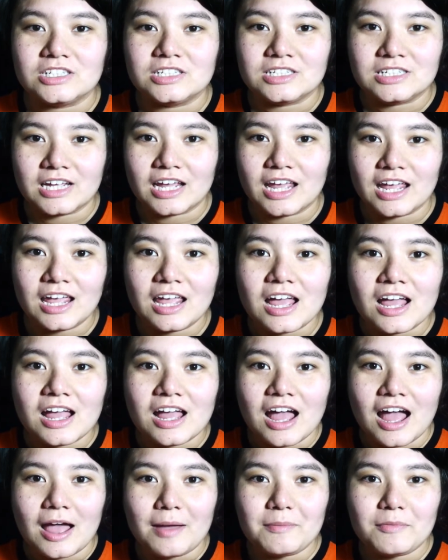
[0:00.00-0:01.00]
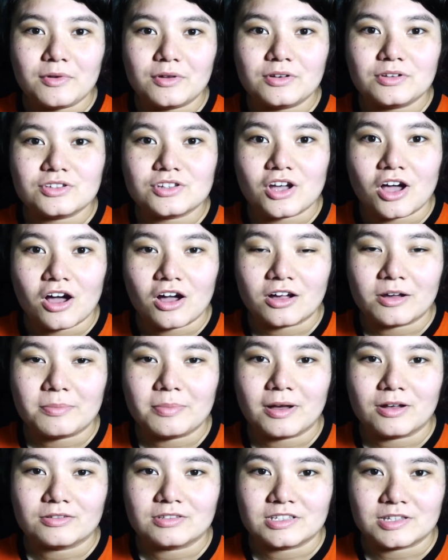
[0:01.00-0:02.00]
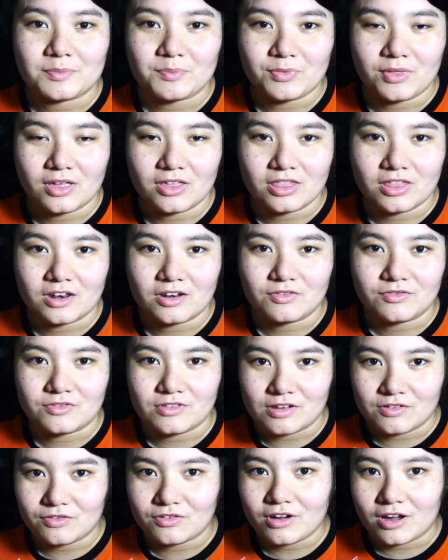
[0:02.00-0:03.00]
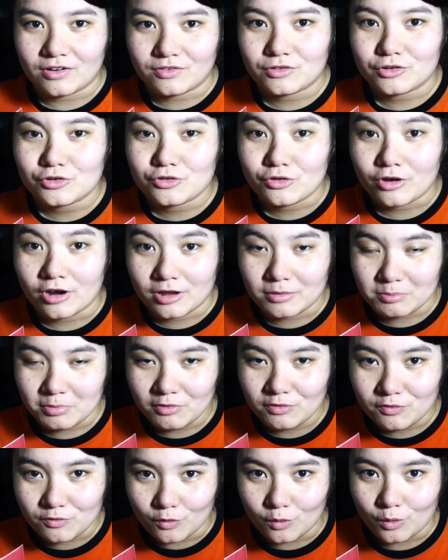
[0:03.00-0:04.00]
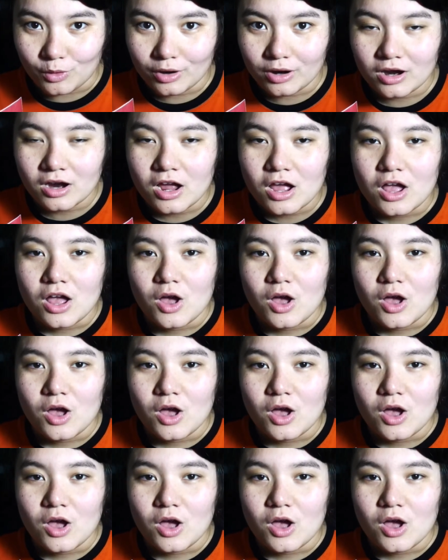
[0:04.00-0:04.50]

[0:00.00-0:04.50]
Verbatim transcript: Today I'm going to talk about something that I've never ever tried before.